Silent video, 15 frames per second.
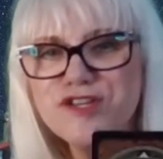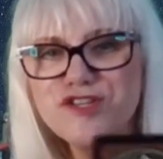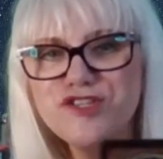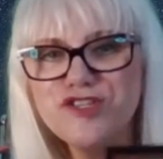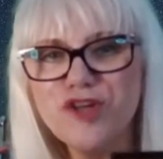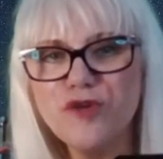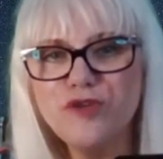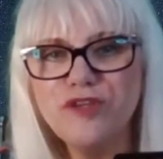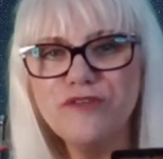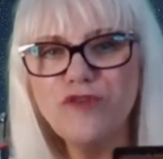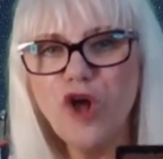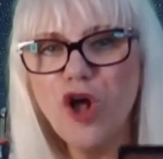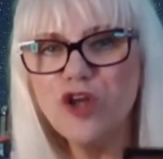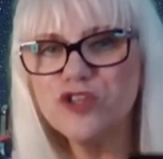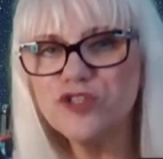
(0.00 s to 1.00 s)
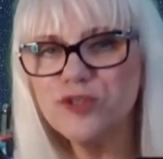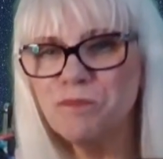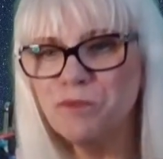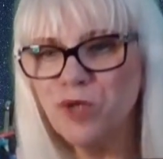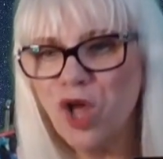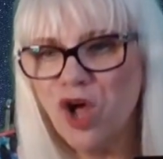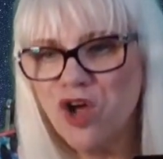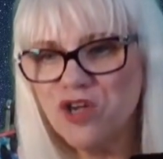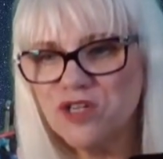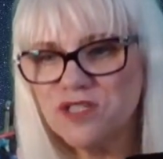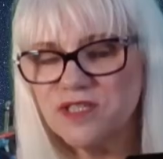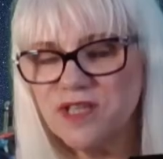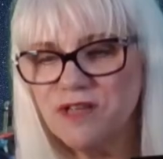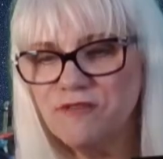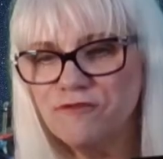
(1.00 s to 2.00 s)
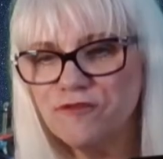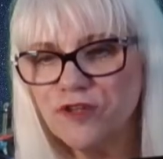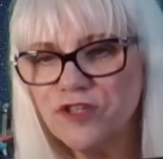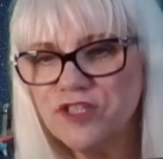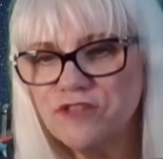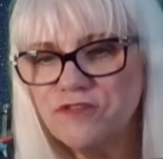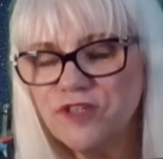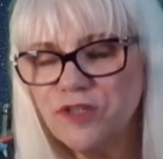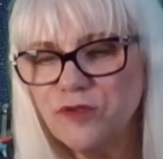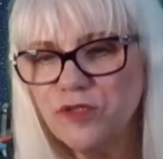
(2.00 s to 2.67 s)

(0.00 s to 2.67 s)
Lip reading: So you've got some blocks in front of you.